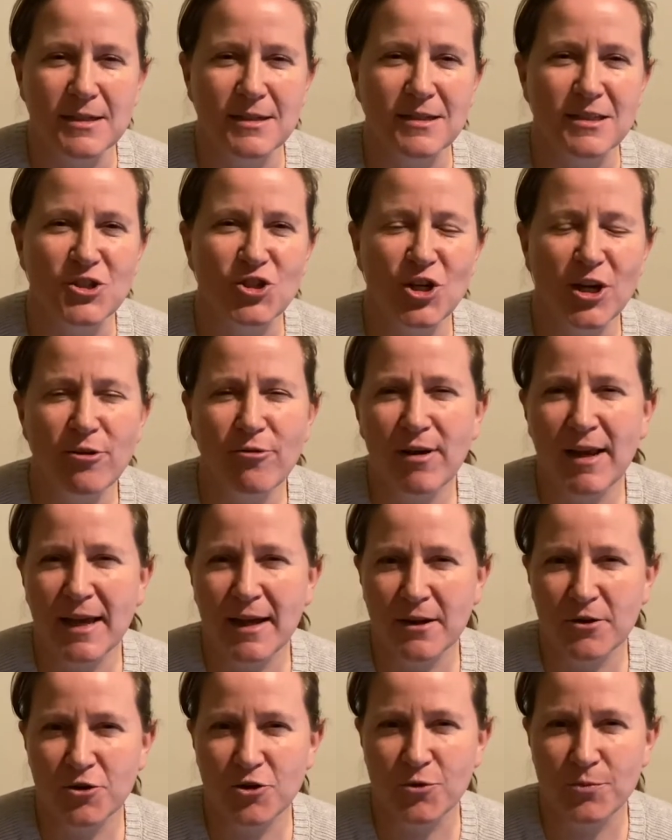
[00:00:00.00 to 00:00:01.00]
It's generally
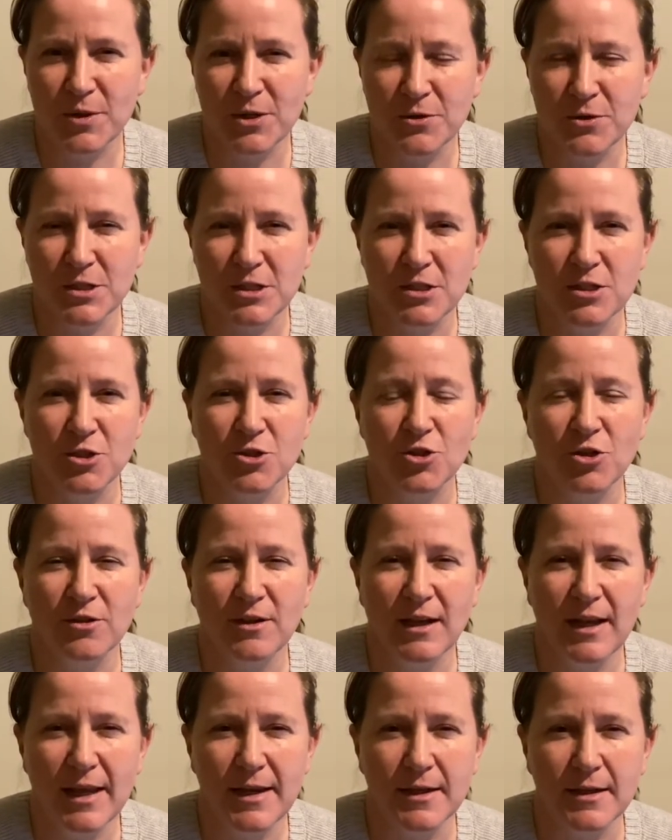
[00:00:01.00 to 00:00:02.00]
attributed to John
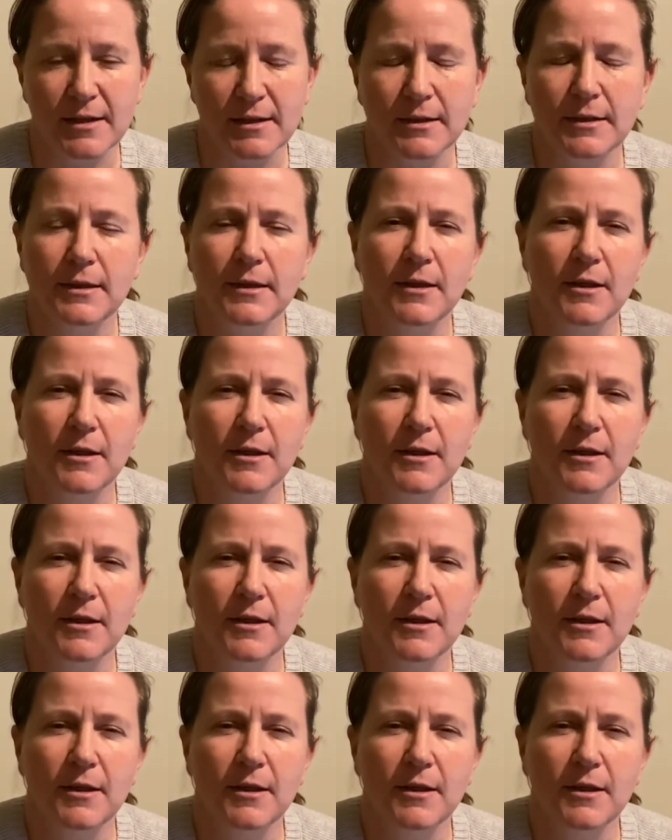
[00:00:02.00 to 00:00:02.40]
Lennon,